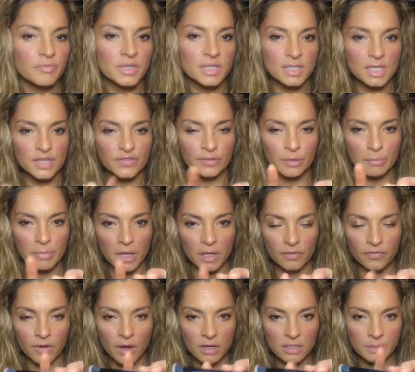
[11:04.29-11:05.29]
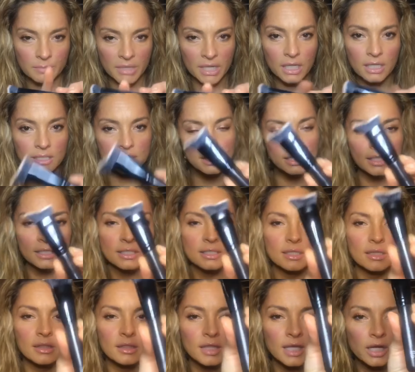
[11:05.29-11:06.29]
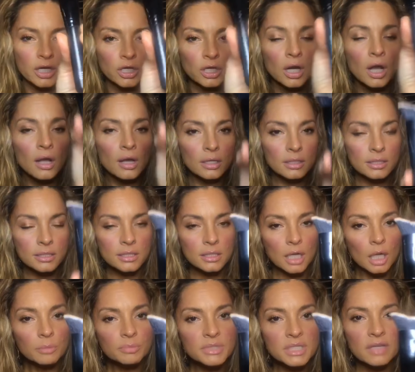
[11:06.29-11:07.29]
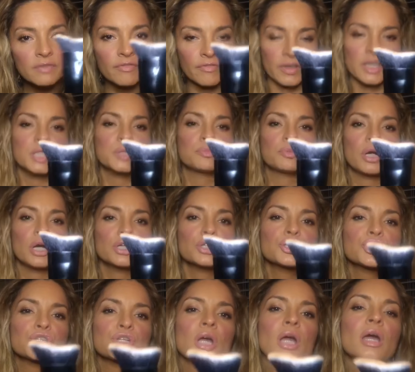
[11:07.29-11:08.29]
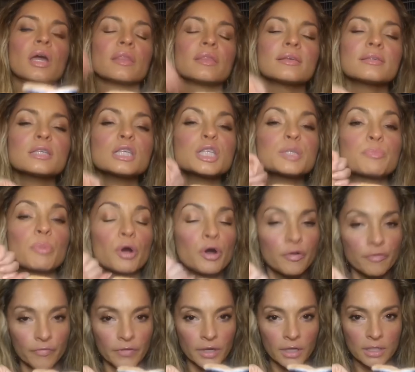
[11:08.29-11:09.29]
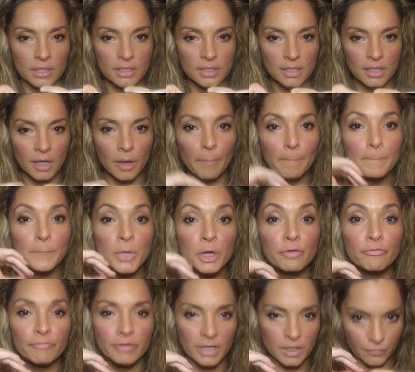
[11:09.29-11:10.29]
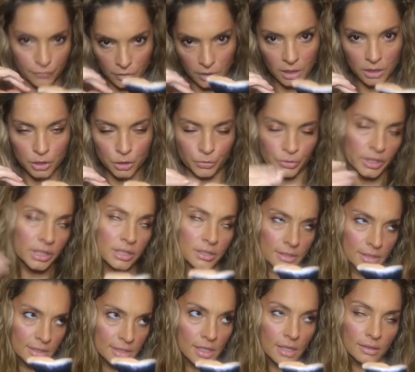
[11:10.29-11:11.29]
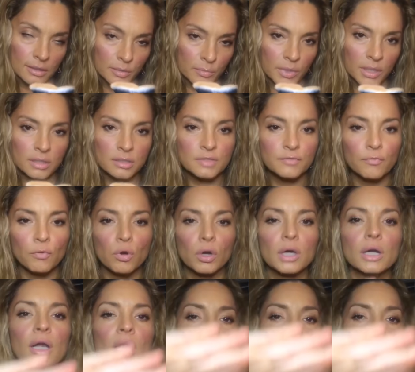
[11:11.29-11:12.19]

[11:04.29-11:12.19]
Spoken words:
This is from e.l.f. Cosmetics and it's their sculpting face brush. This is perfect for contouring. It's exactly what it's for.